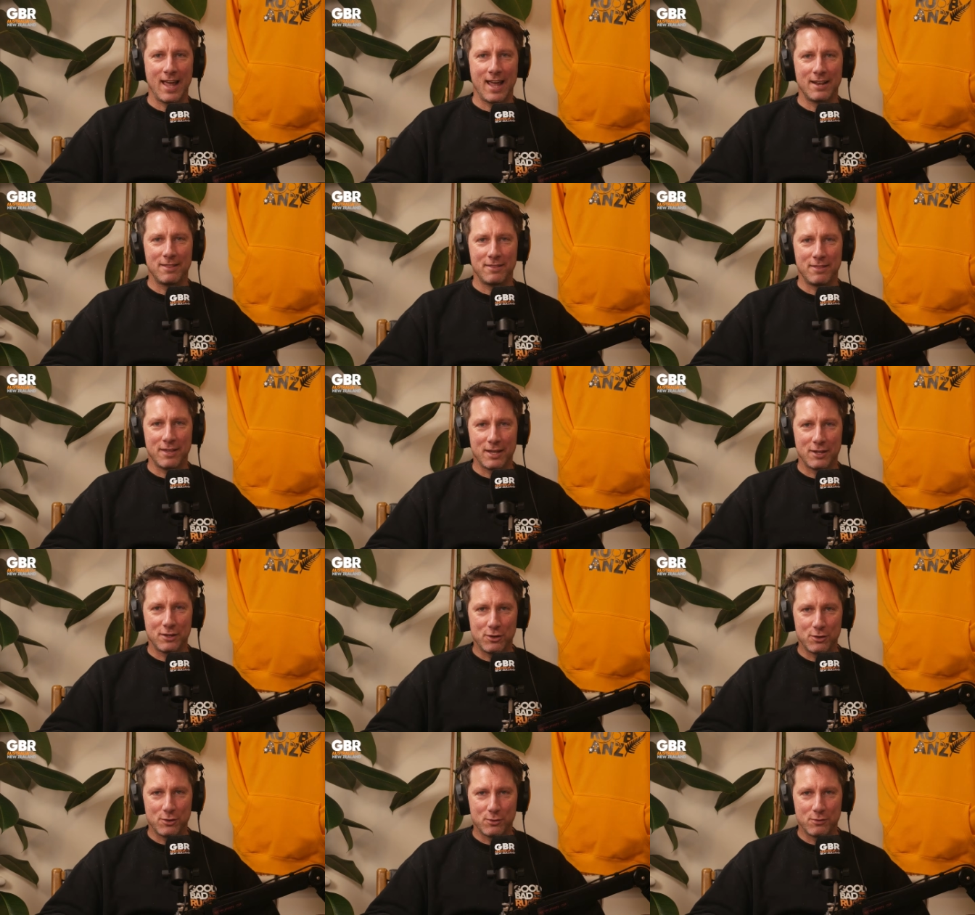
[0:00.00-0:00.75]
And
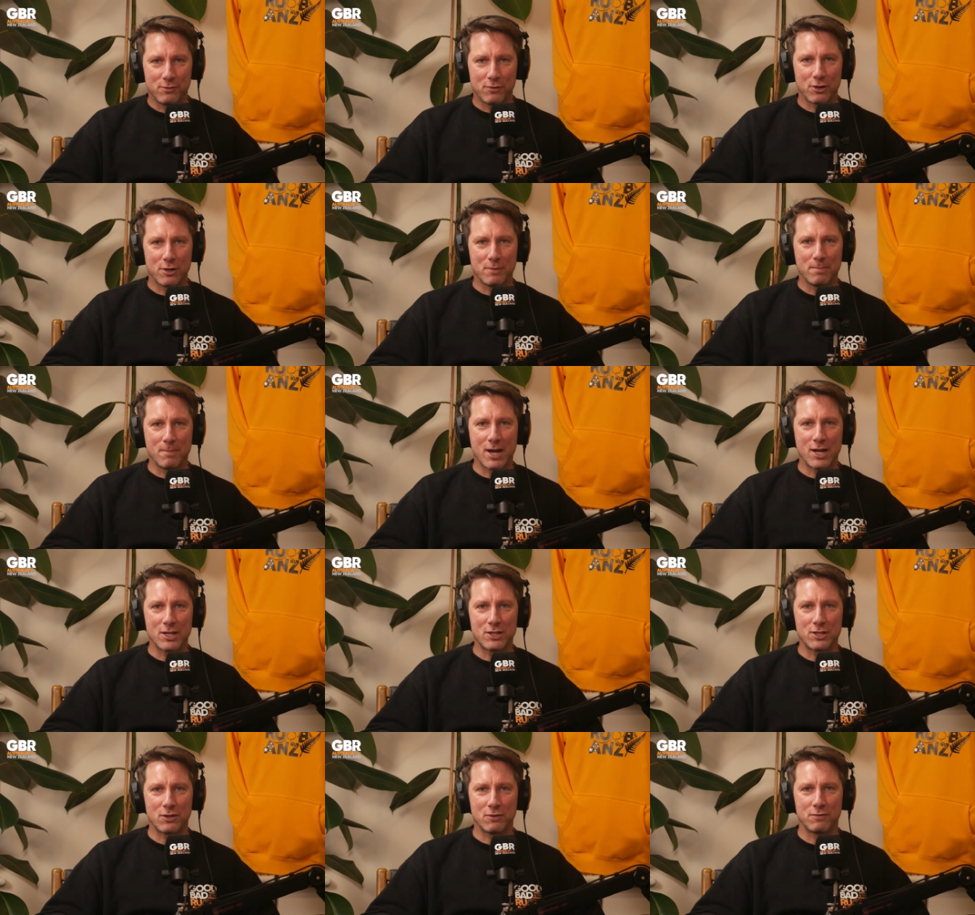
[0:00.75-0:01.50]
thank you very
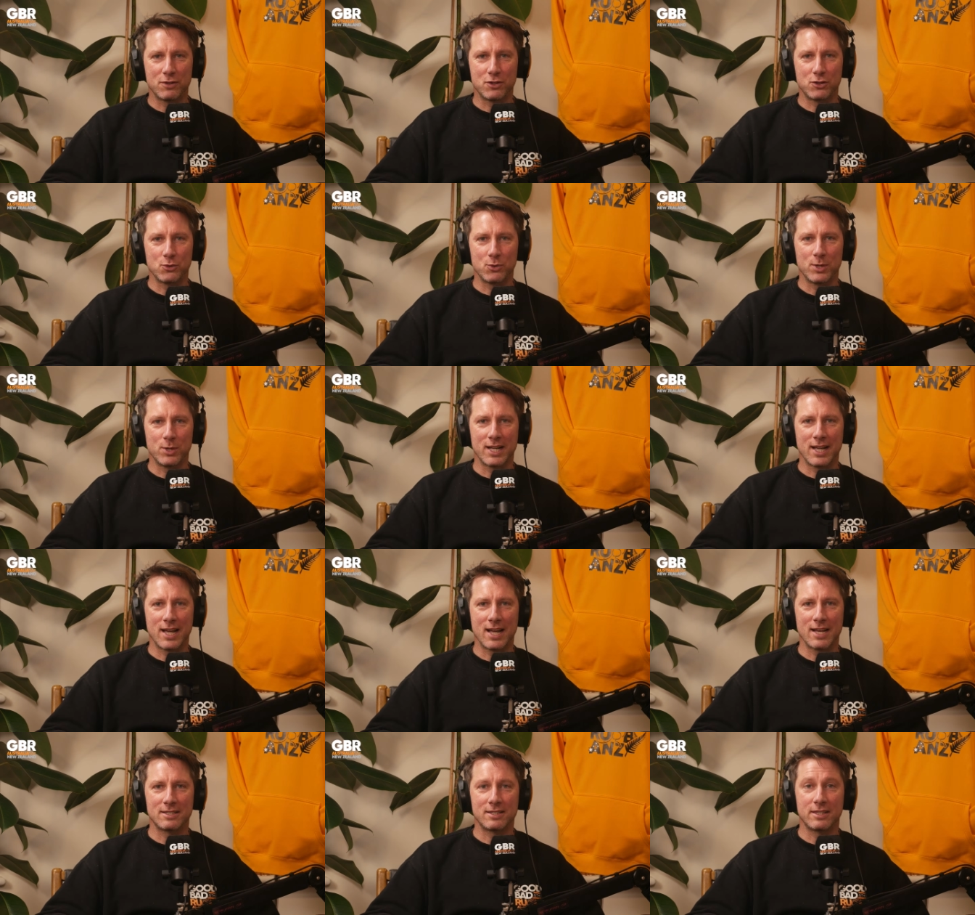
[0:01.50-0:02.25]
much for
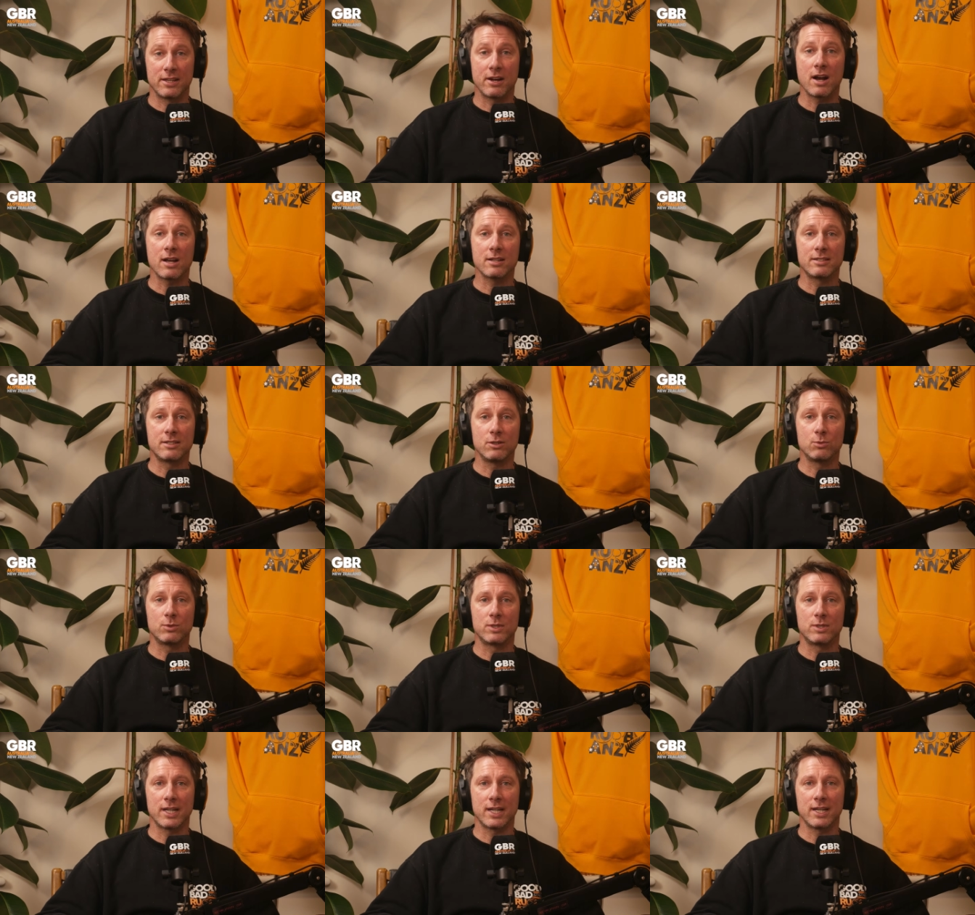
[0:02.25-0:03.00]
joining us. There are
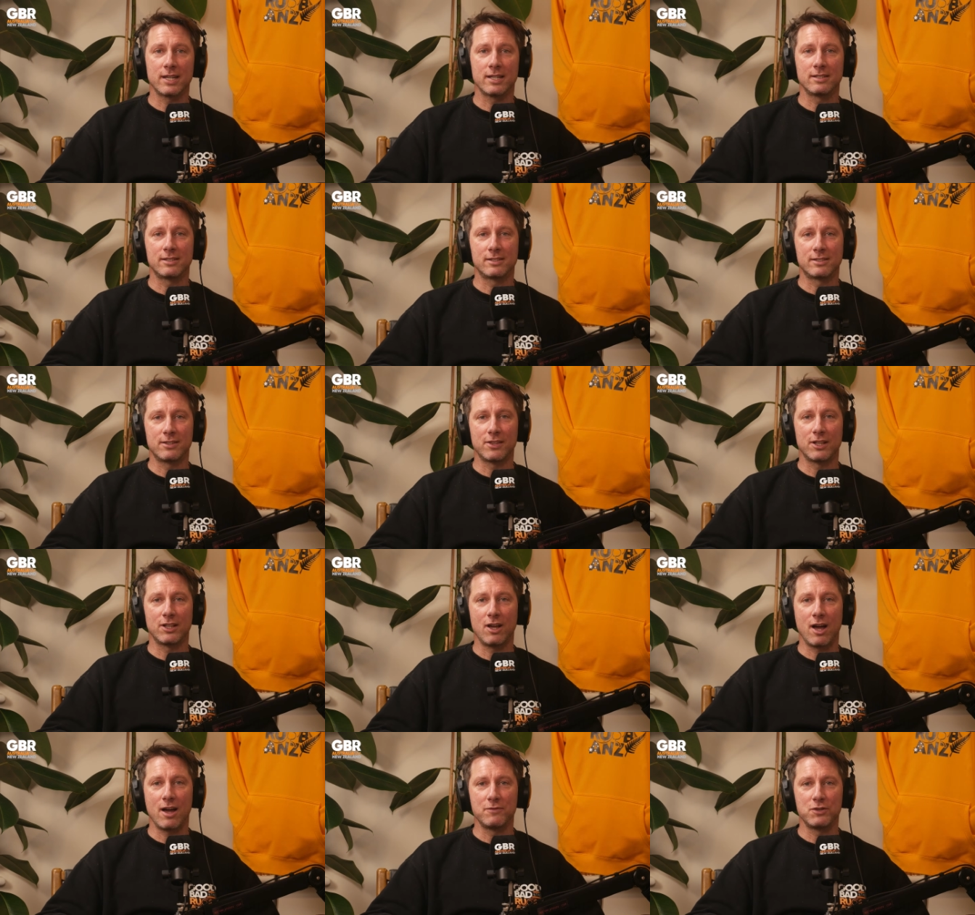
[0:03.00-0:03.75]
still tickets to
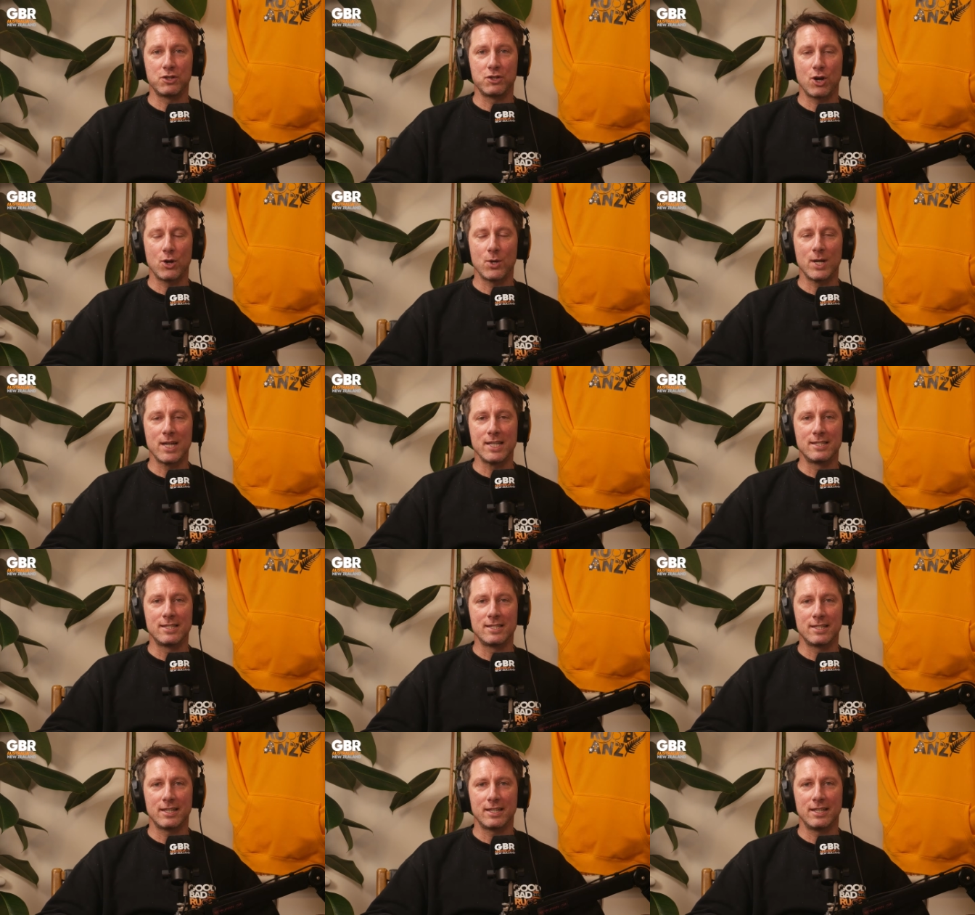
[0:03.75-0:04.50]
the live show in
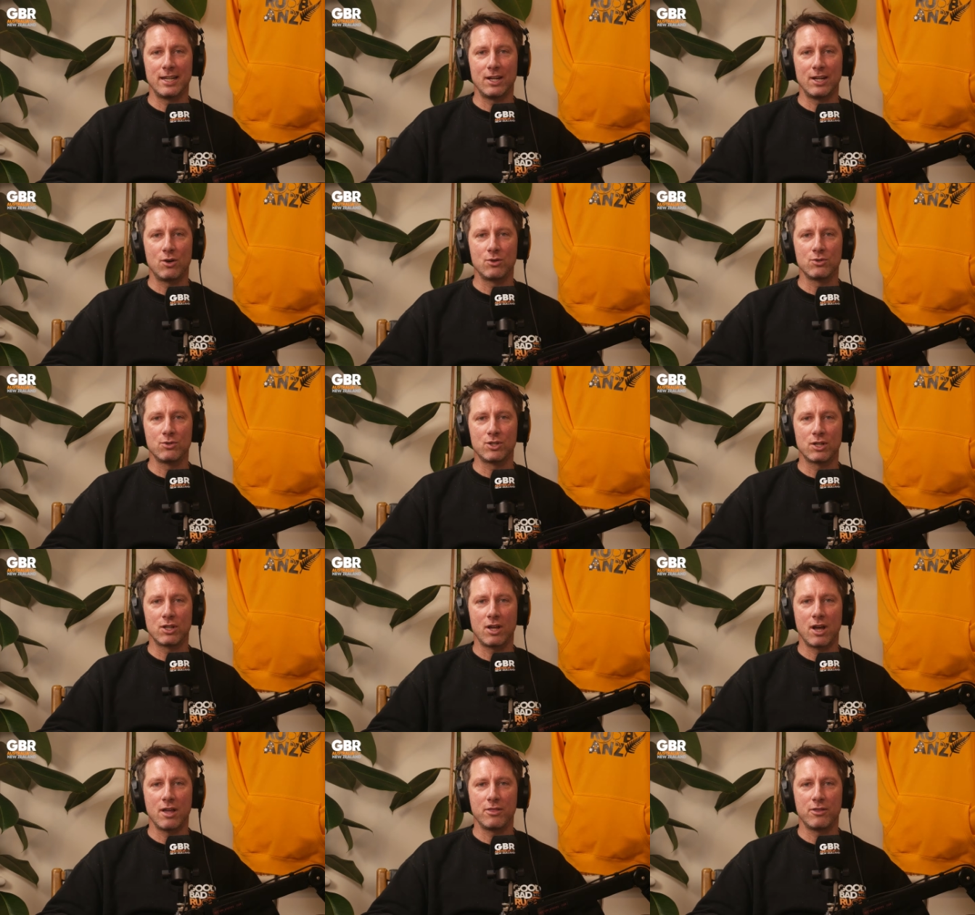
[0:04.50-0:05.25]
Sydney on
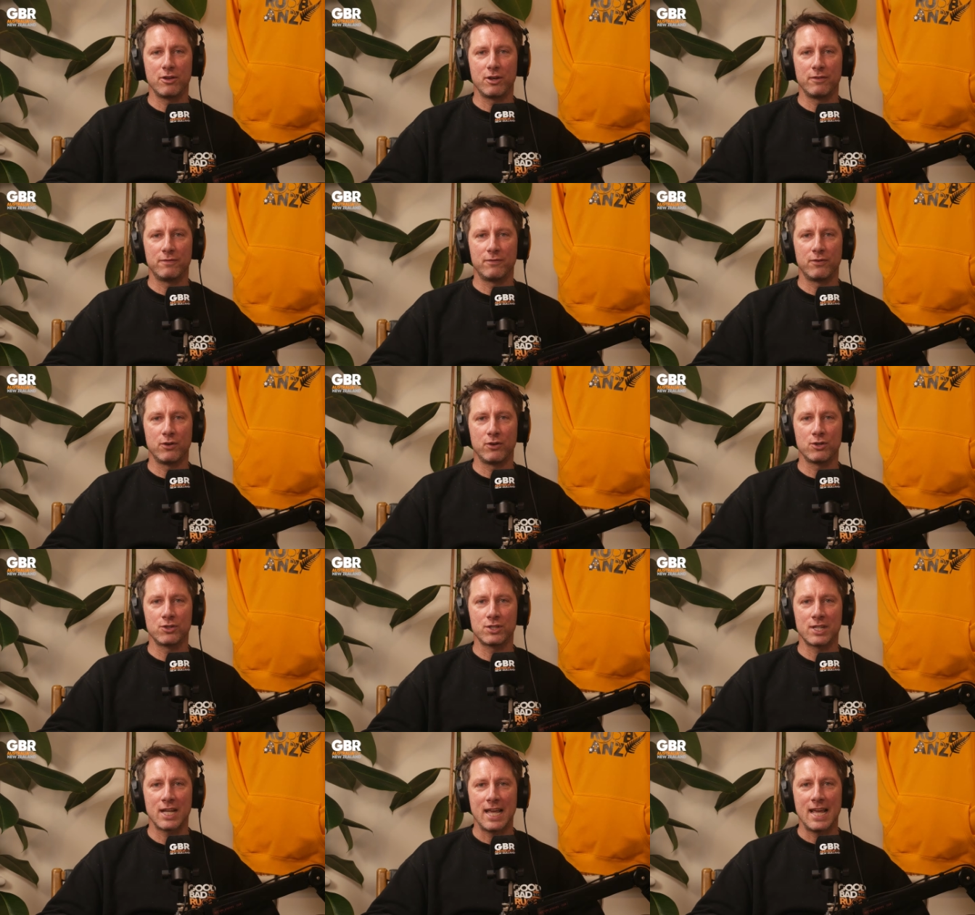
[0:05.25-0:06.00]
July
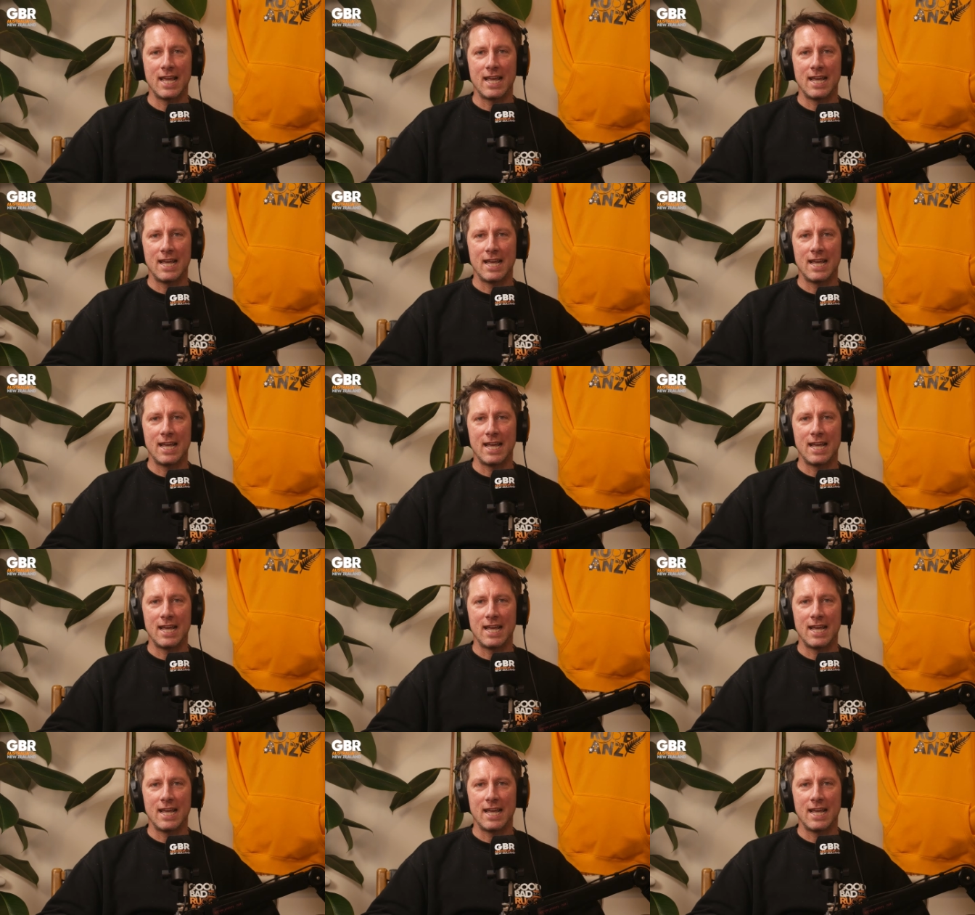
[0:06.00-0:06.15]
31st.